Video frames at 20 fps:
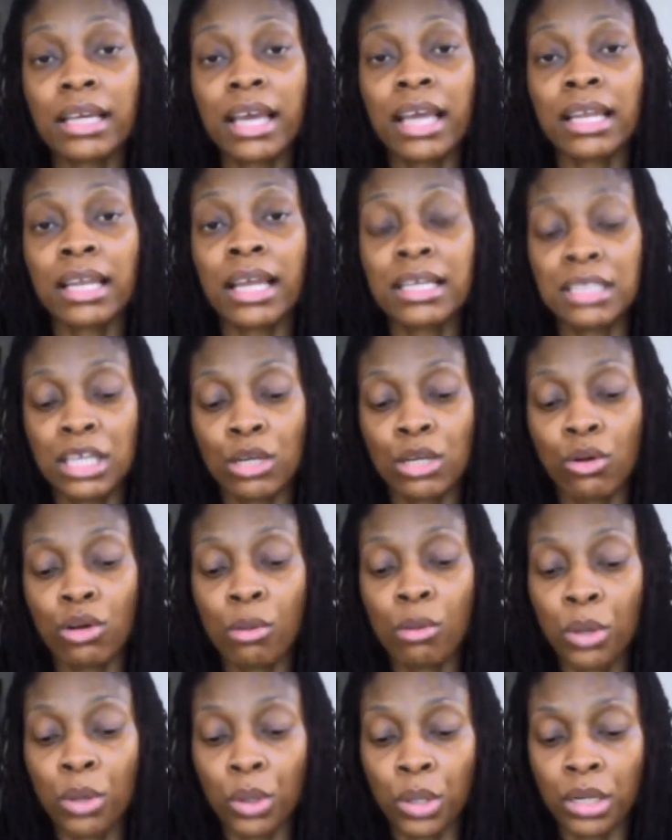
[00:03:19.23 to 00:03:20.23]
Latino
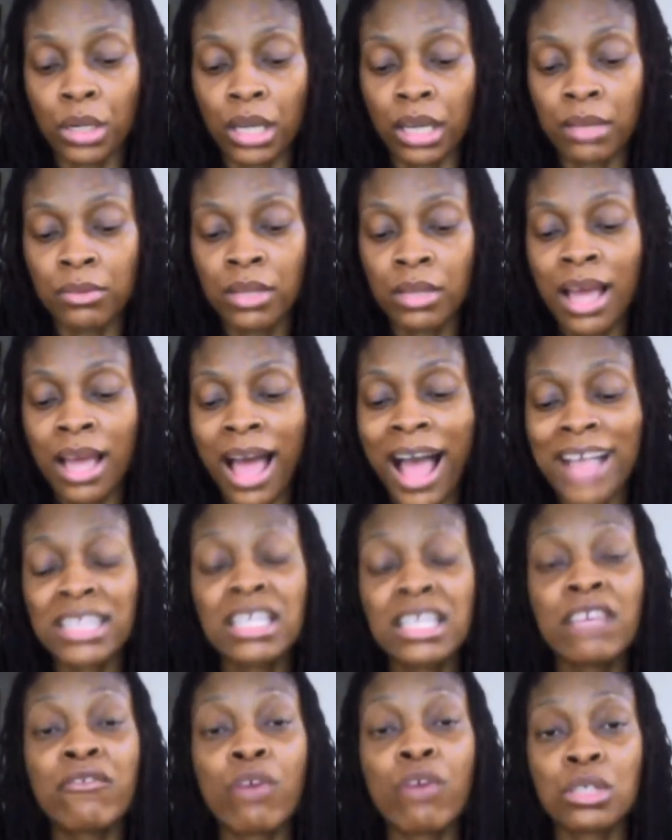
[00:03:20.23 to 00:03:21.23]
community, I
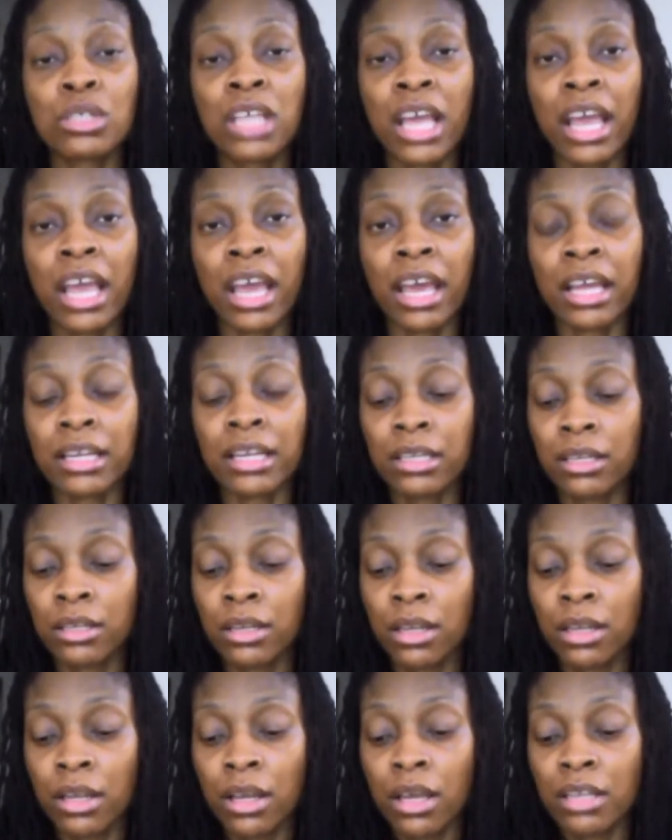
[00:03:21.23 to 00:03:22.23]
see firsthand
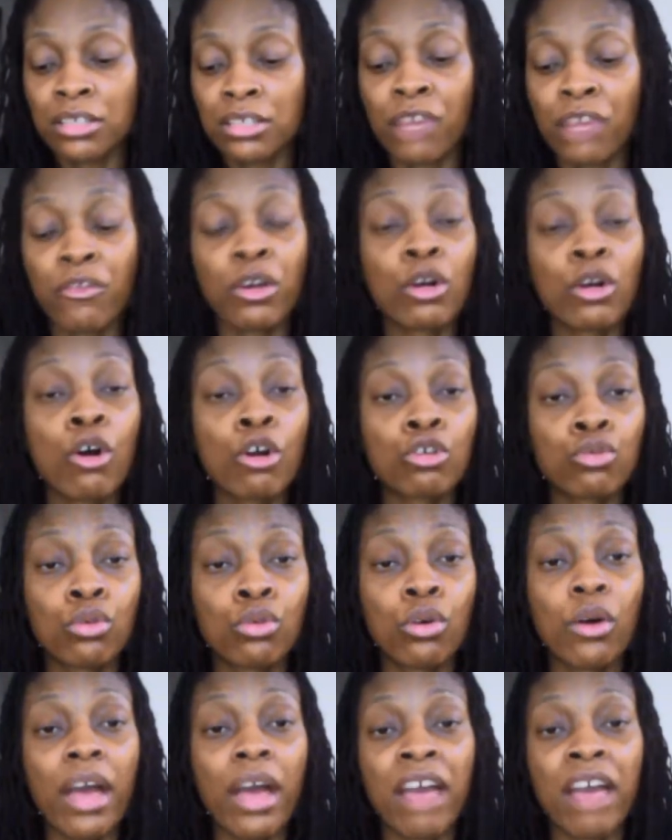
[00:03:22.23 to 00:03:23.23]
different
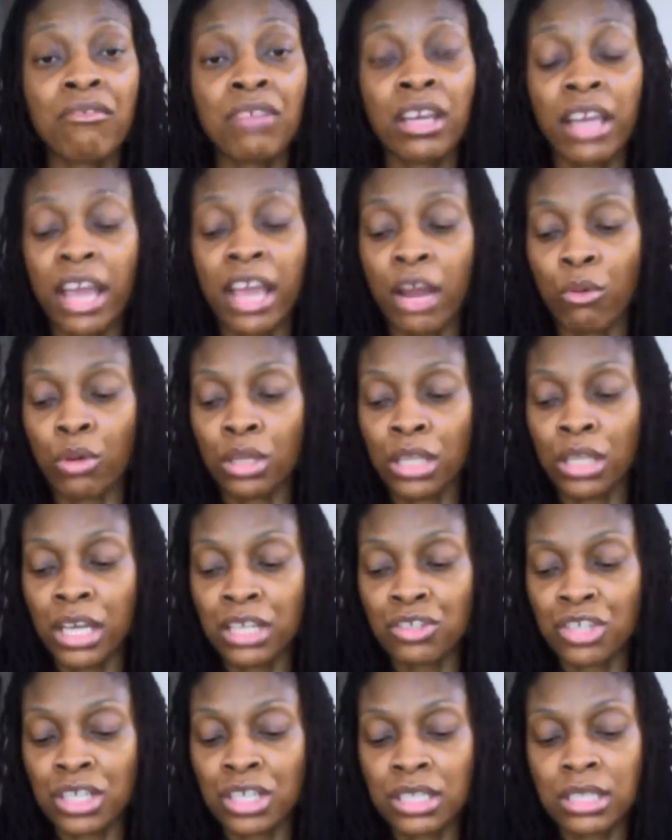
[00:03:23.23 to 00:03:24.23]
cultural, ethnic, and
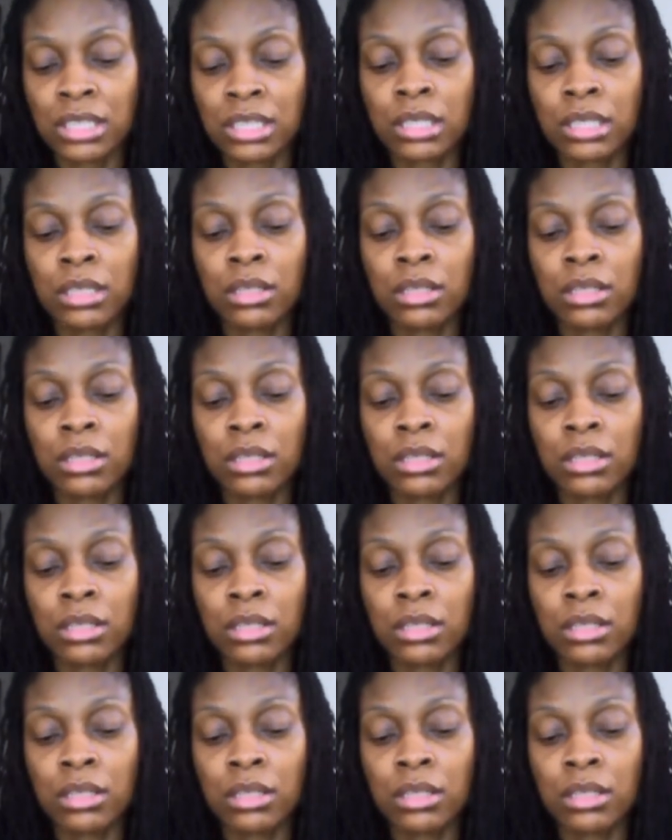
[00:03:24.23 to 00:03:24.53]
religious,